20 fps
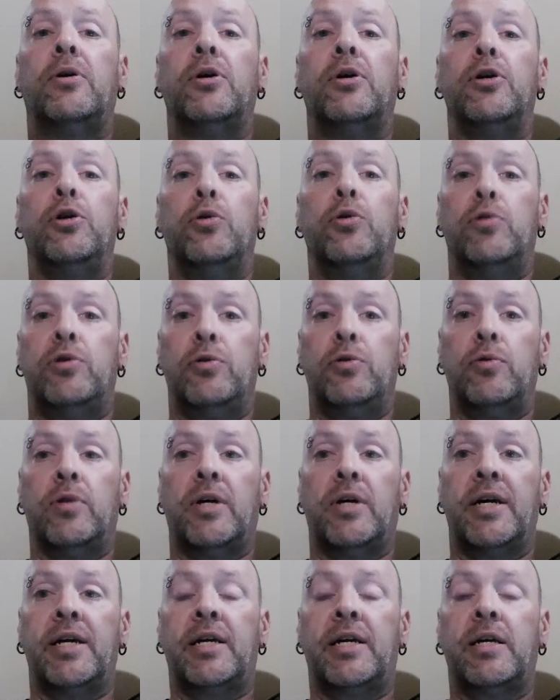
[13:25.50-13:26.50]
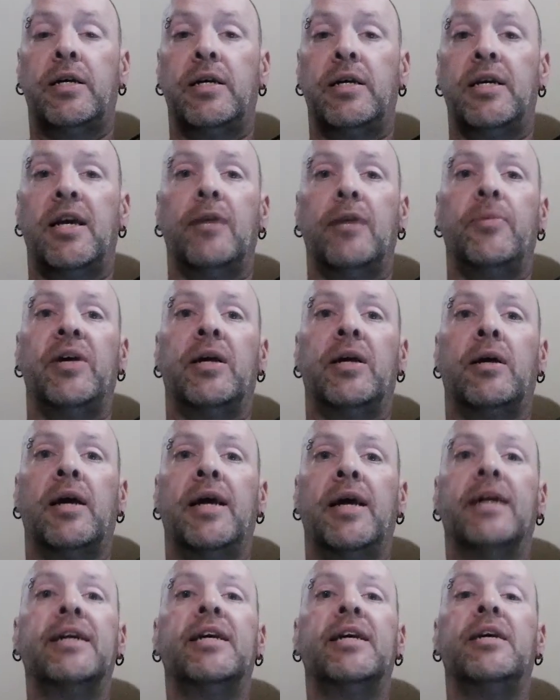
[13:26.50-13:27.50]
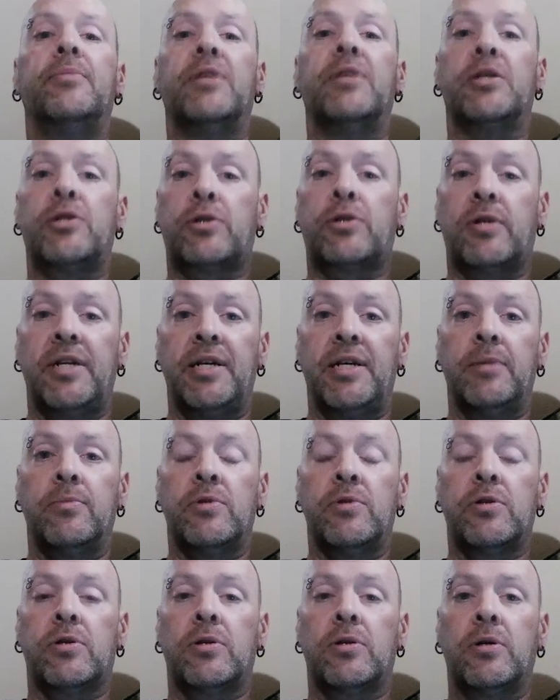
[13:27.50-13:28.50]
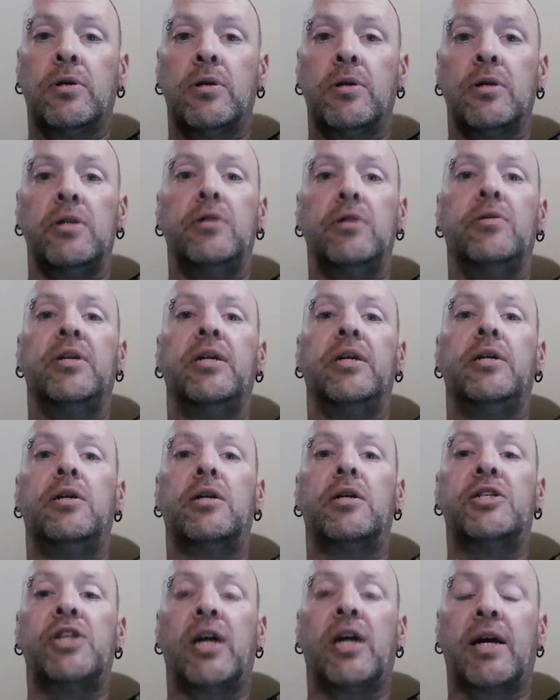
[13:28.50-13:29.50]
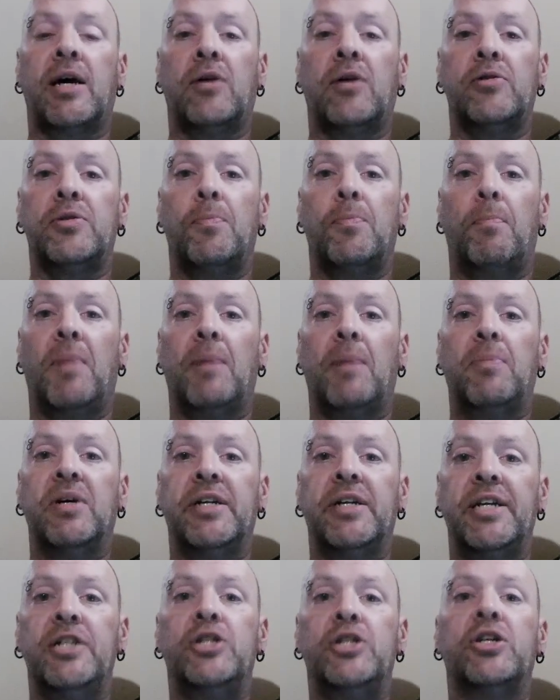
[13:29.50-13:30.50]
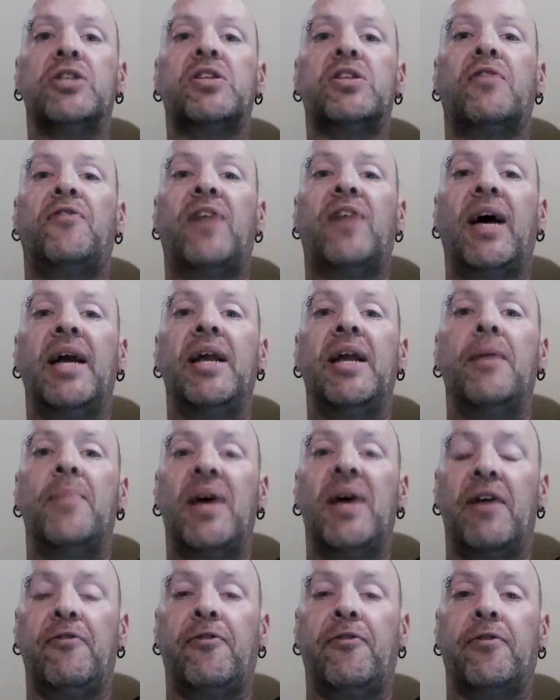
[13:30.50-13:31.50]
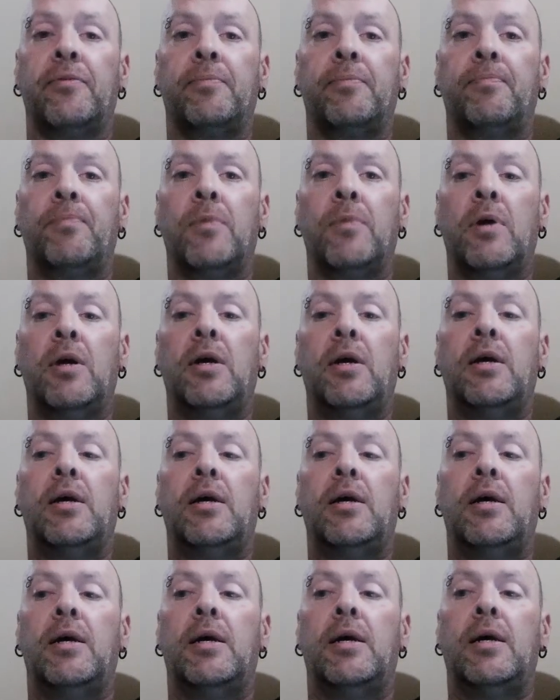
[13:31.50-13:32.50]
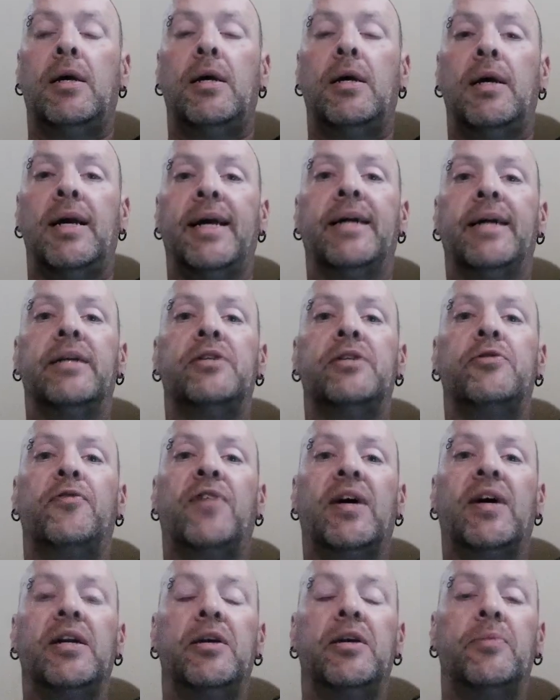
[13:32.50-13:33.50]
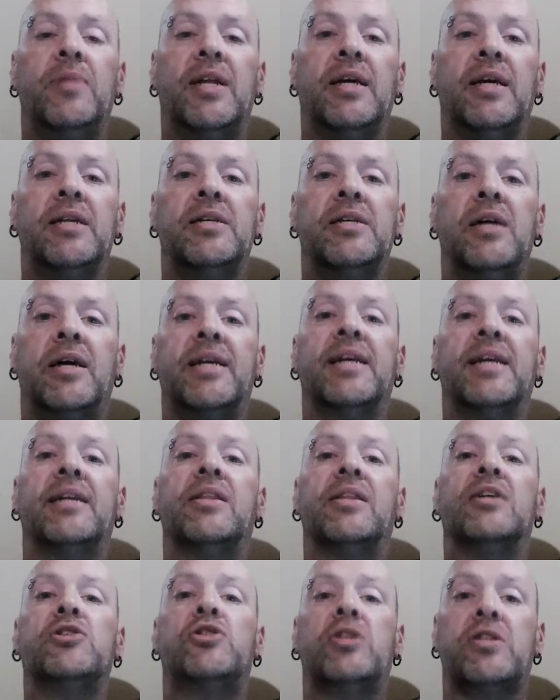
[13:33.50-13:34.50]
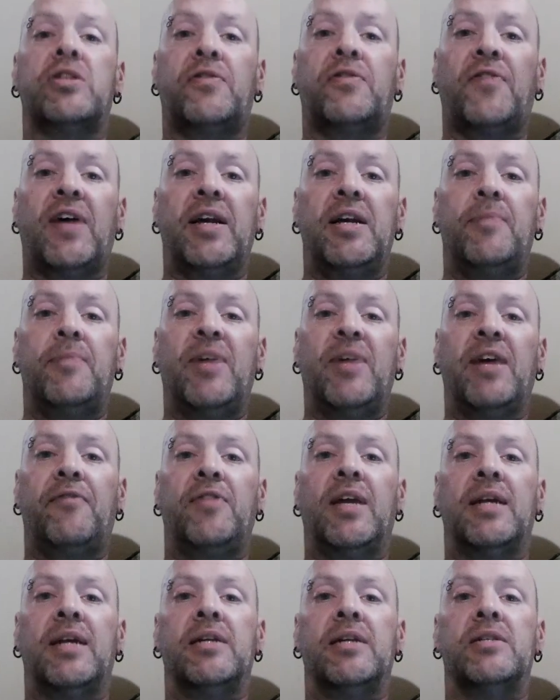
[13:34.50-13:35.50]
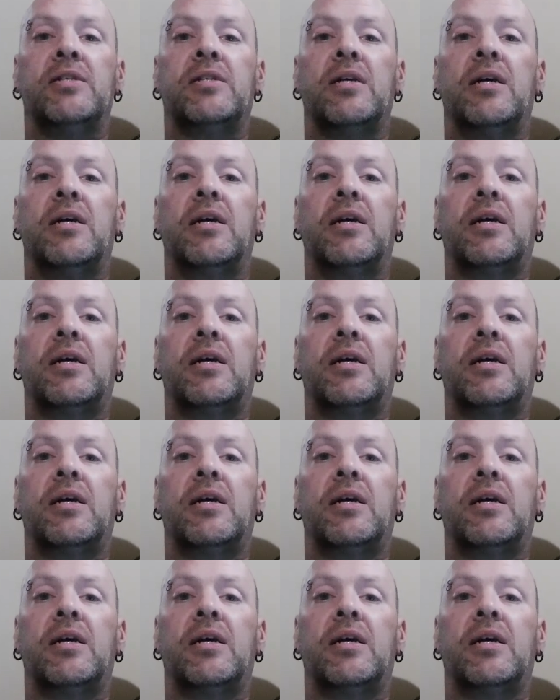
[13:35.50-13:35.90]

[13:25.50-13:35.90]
you do like gaming and gaming streams, you need to check out my buddy Justified MF. And to find him, that's Justified MF. That is